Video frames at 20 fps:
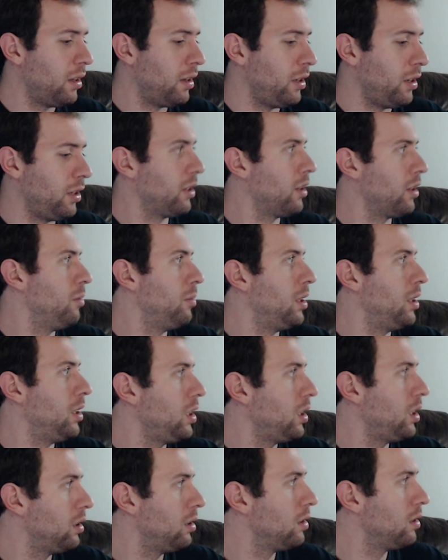There you go,
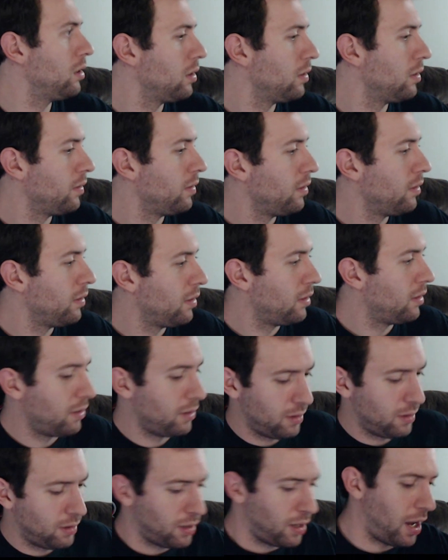Molly. Yay.
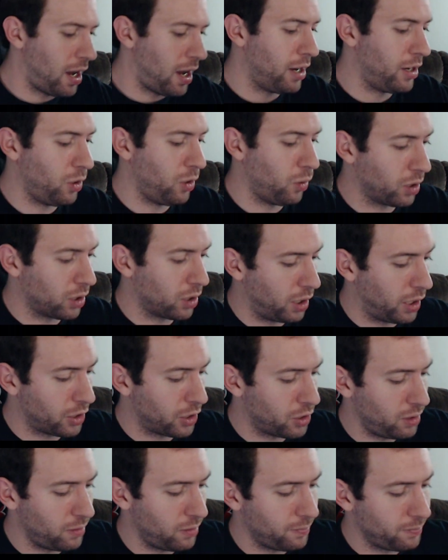Add to your
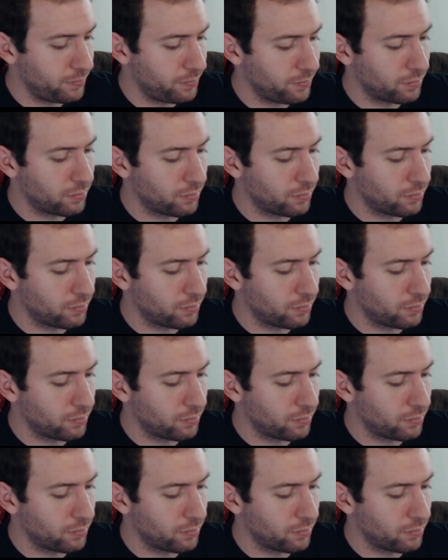collection.